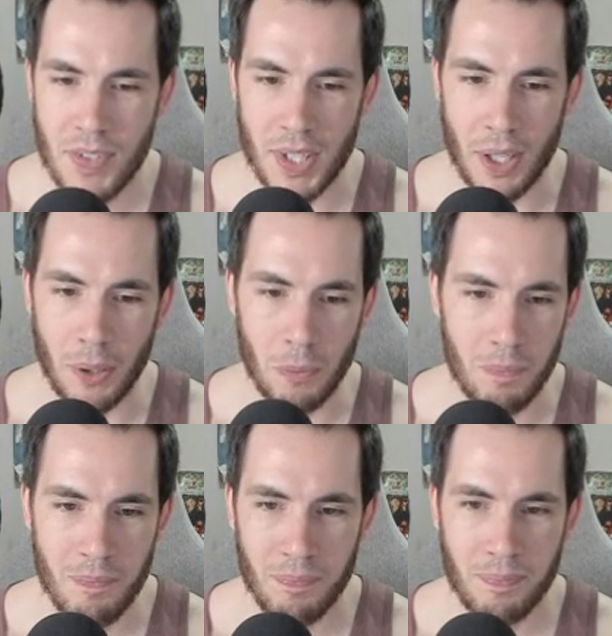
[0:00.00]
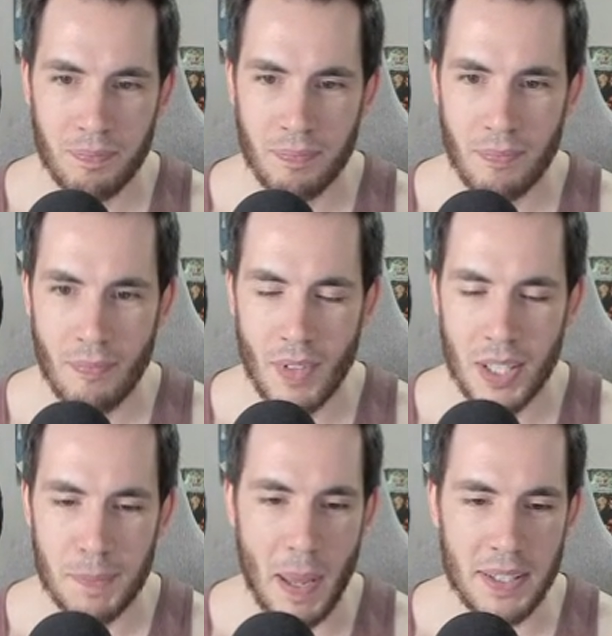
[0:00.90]
So
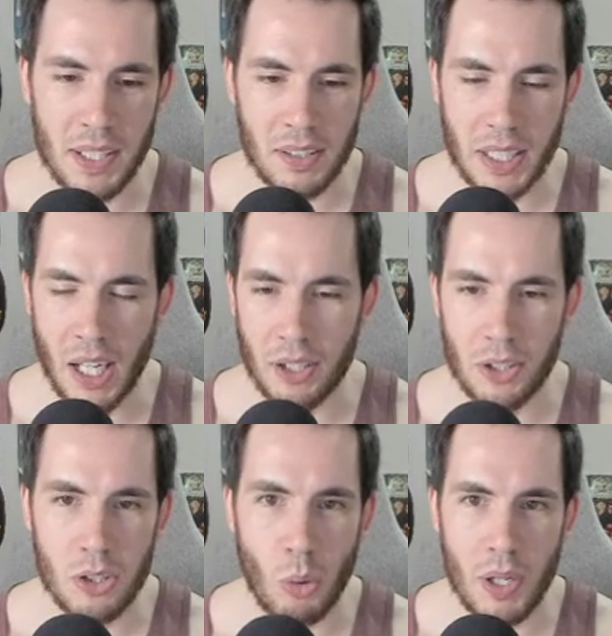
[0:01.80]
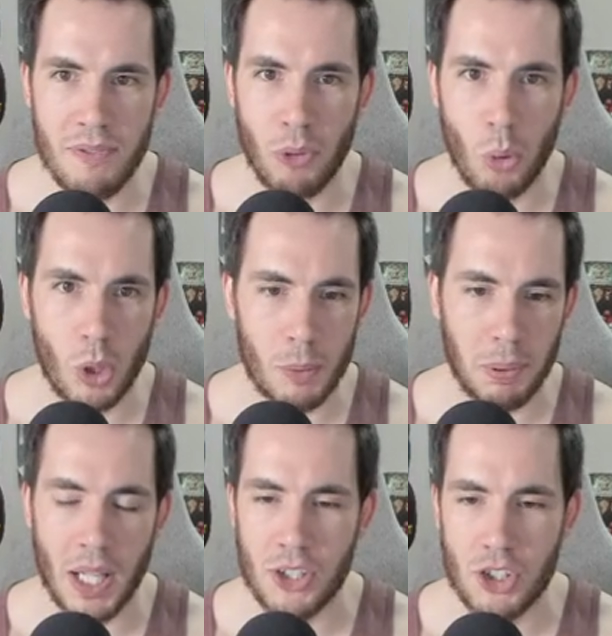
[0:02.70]
spending like 124
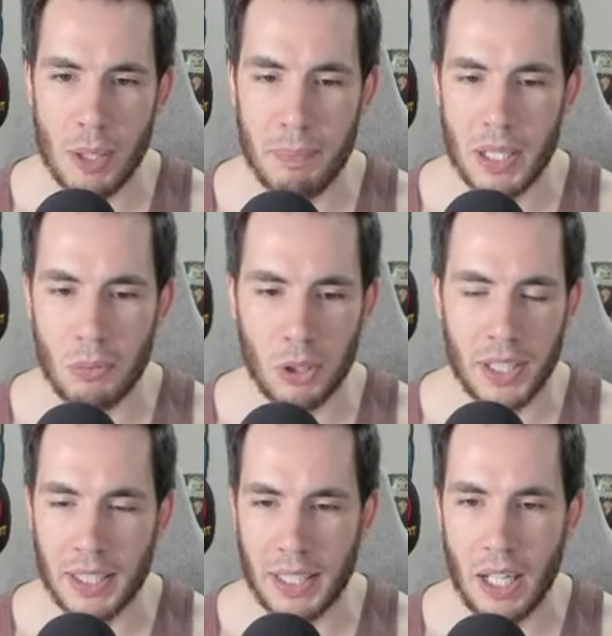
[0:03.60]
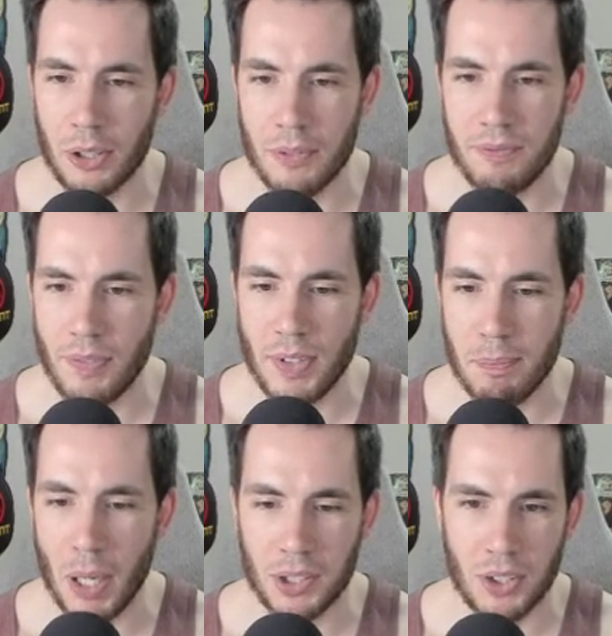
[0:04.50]
plus shipping, we're looking at like 150
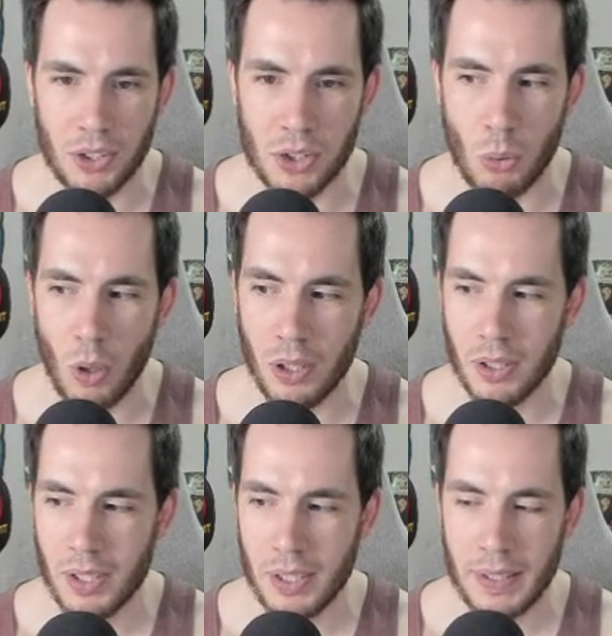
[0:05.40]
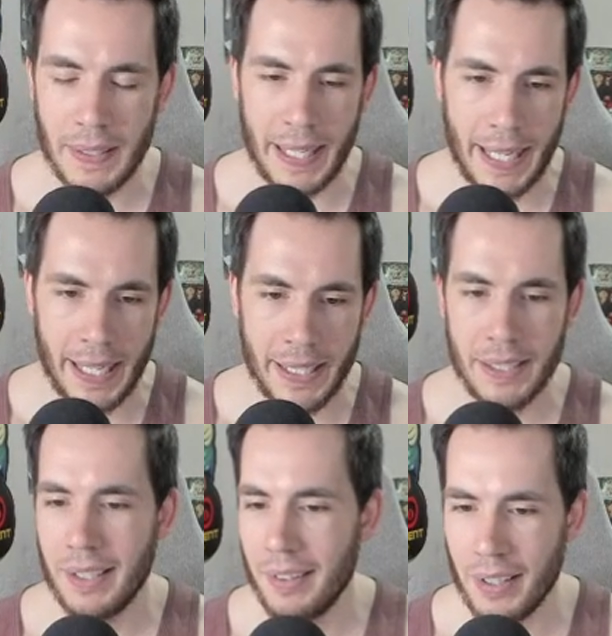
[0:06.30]
bucks on Squall. Eh,
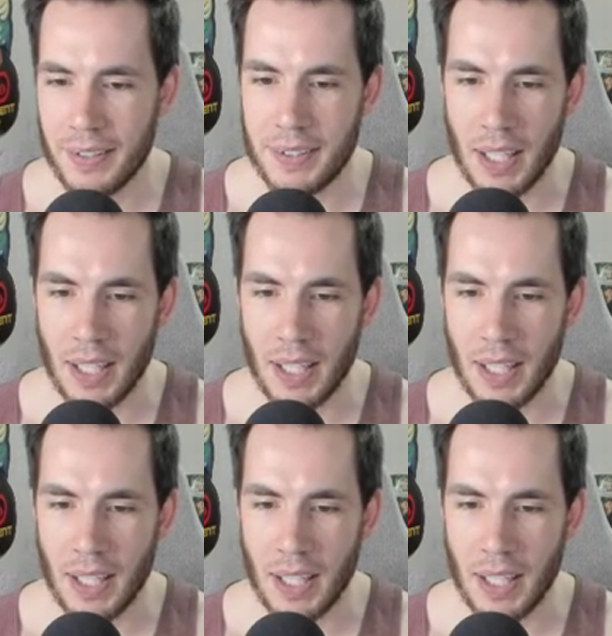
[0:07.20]
Fair it's warning.